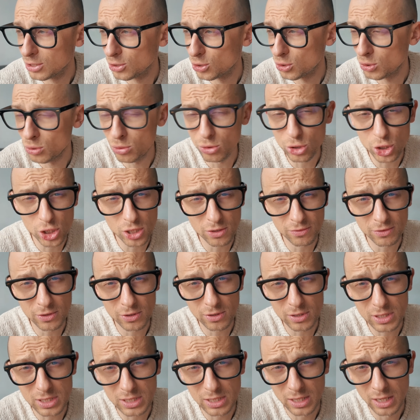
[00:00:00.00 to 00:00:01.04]
2
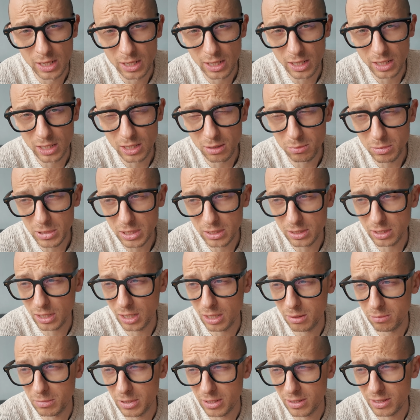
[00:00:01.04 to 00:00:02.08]
shifters in the
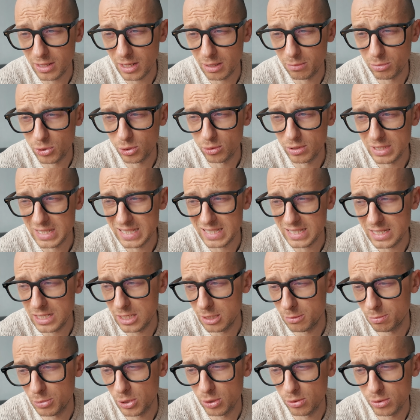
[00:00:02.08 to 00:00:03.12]
meantime. I think I broke a
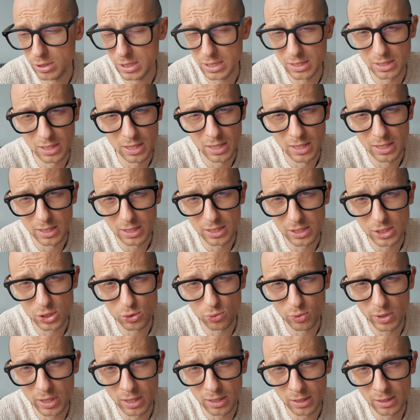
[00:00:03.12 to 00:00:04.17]
seat post
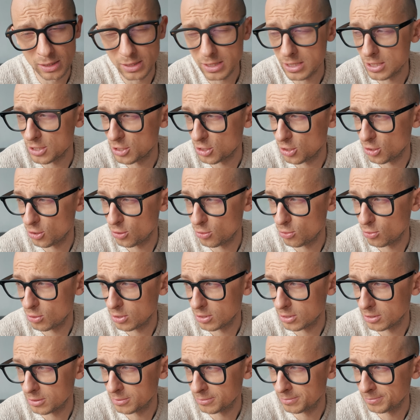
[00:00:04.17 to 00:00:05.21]
as well. So
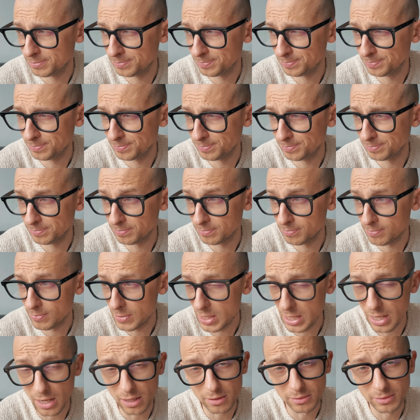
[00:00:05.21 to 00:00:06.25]

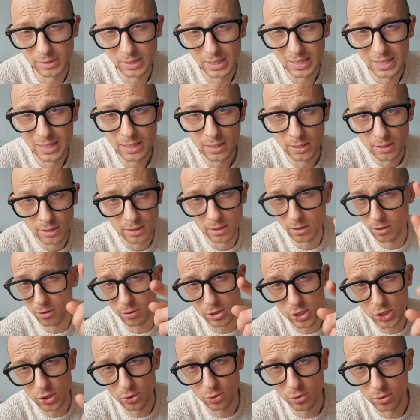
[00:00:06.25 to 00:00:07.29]
yeah.
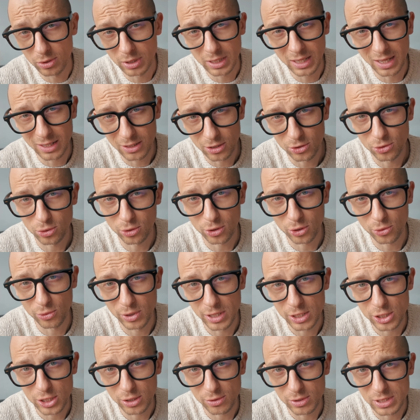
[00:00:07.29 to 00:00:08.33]
Also, get a torque
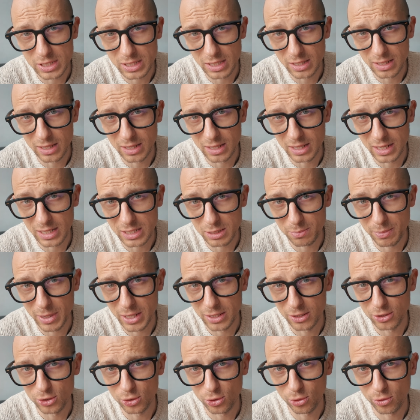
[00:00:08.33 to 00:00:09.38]
wrench. I would say that that's
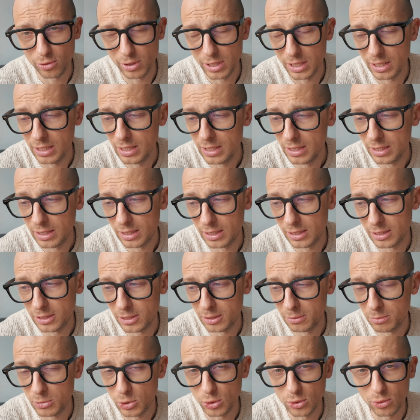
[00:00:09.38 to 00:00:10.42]
mandatory.
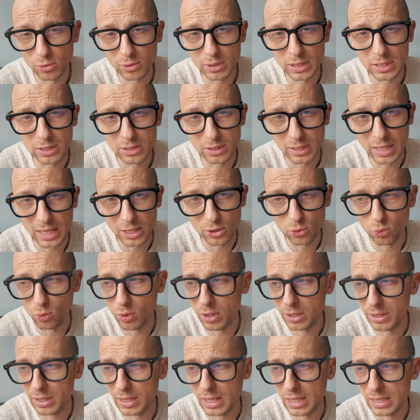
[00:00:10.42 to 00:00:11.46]
You don't need to get
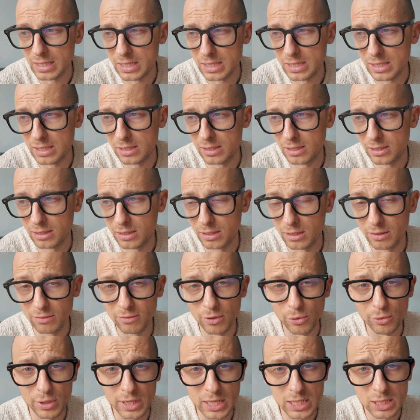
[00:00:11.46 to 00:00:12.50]
one that's very